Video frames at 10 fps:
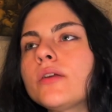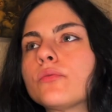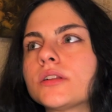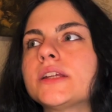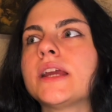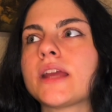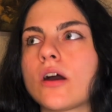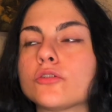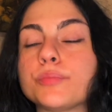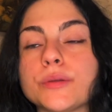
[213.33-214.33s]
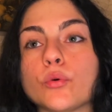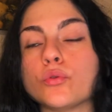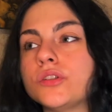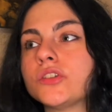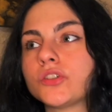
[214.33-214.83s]
really encountered people who
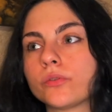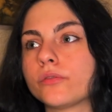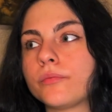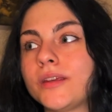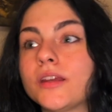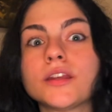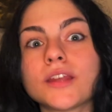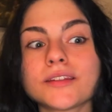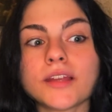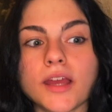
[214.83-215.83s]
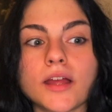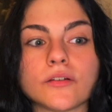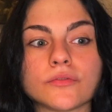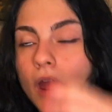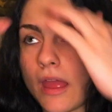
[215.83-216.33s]
disagreed with me? Yes, I have.